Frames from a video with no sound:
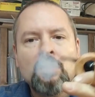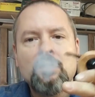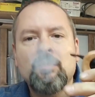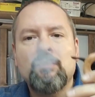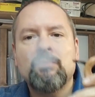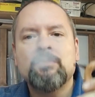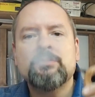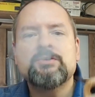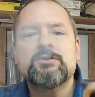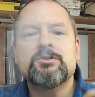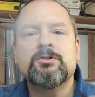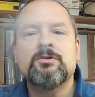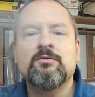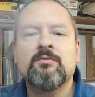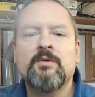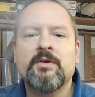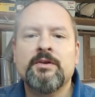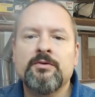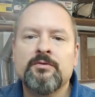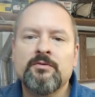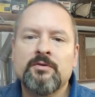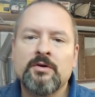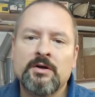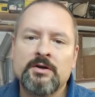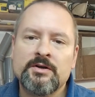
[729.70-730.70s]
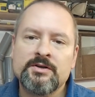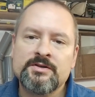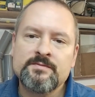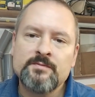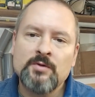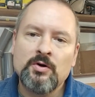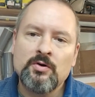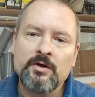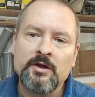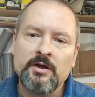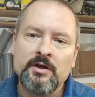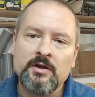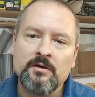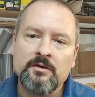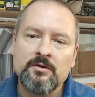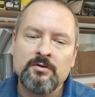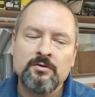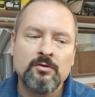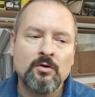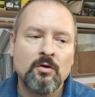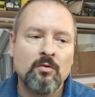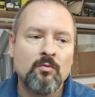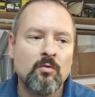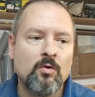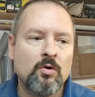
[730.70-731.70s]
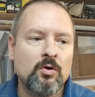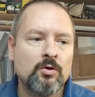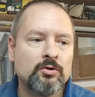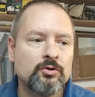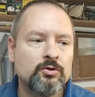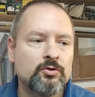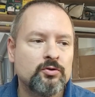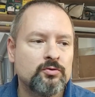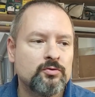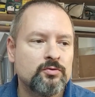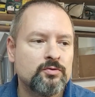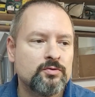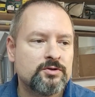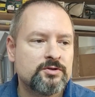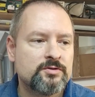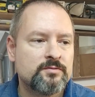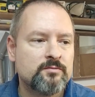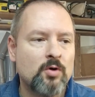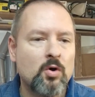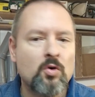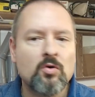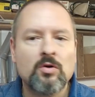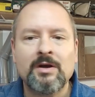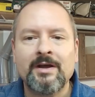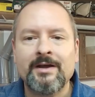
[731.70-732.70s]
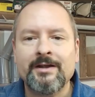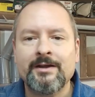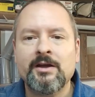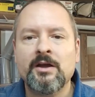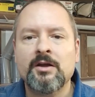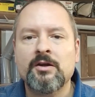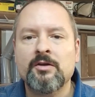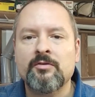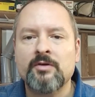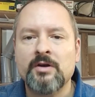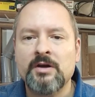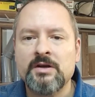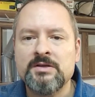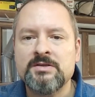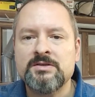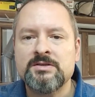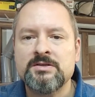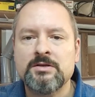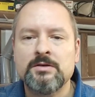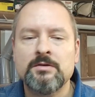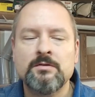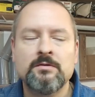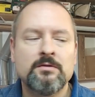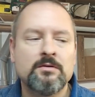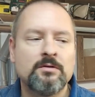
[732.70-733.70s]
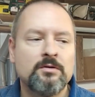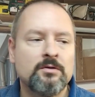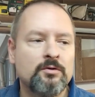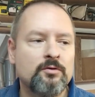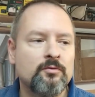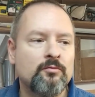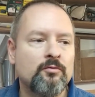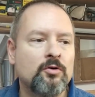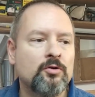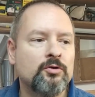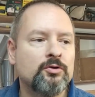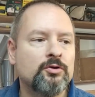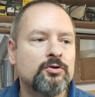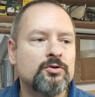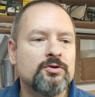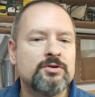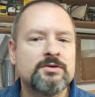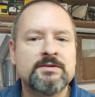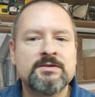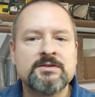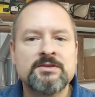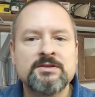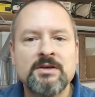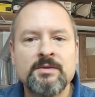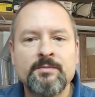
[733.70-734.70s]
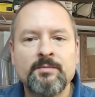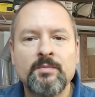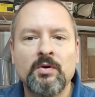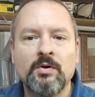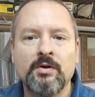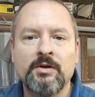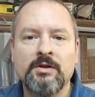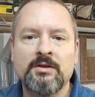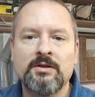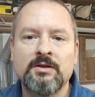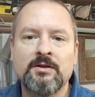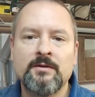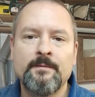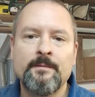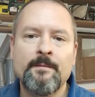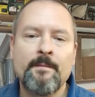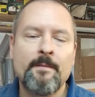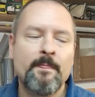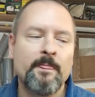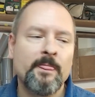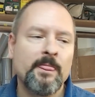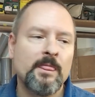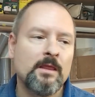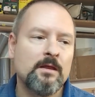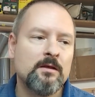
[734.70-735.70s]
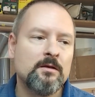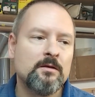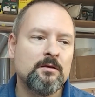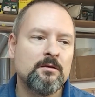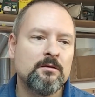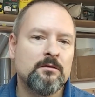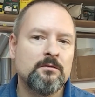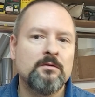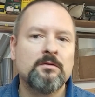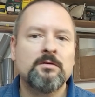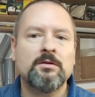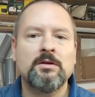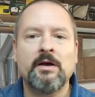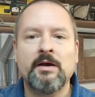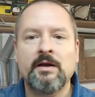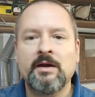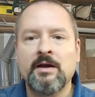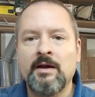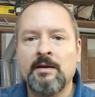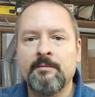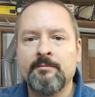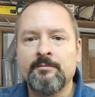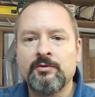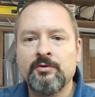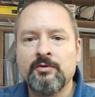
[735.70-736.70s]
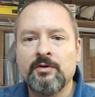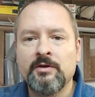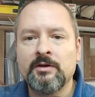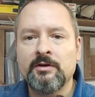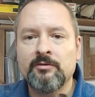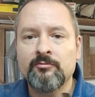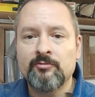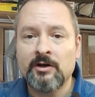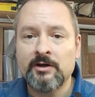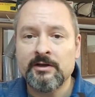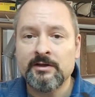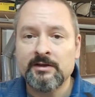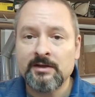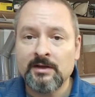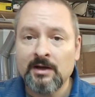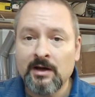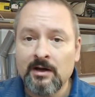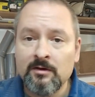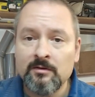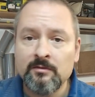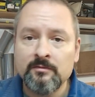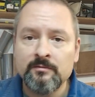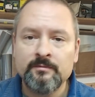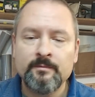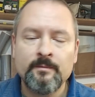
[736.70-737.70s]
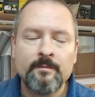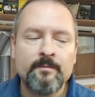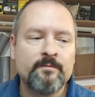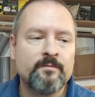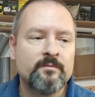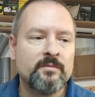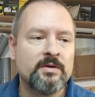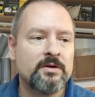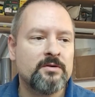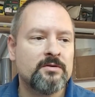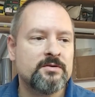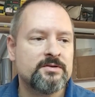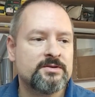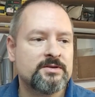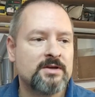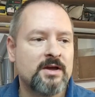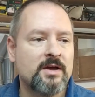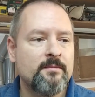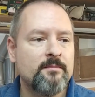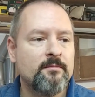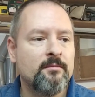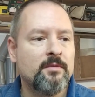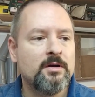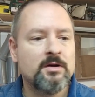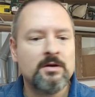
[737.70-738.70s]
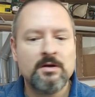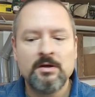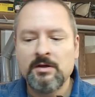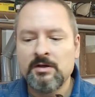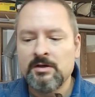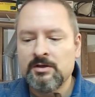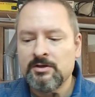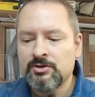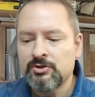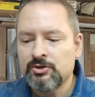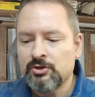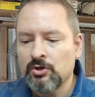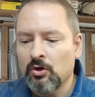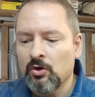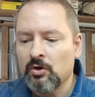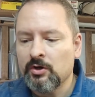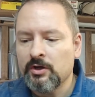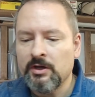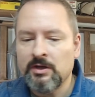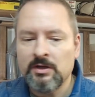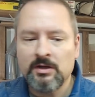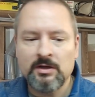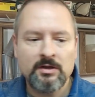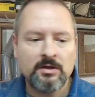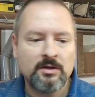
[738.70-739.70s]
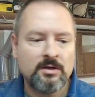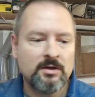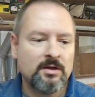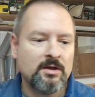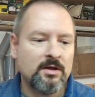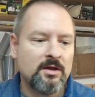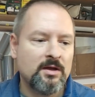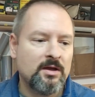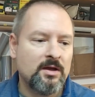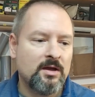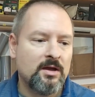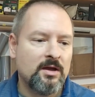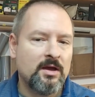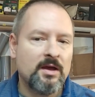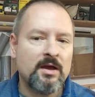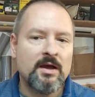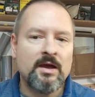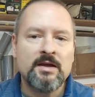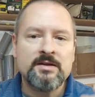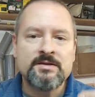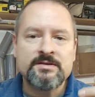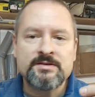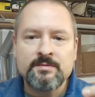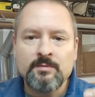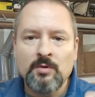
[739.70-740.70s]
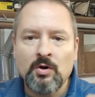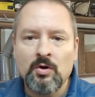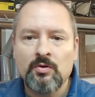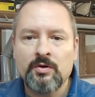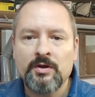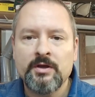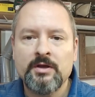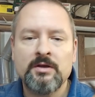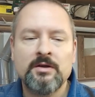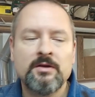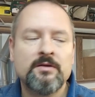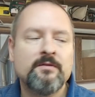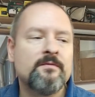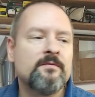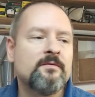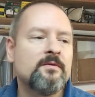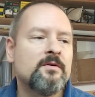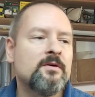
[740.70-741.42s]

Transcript: Also, when you are smoking, you don't want to smoke like crazy. You want to sip on it. Not like I'm doing right now, because I'm talking and smoking.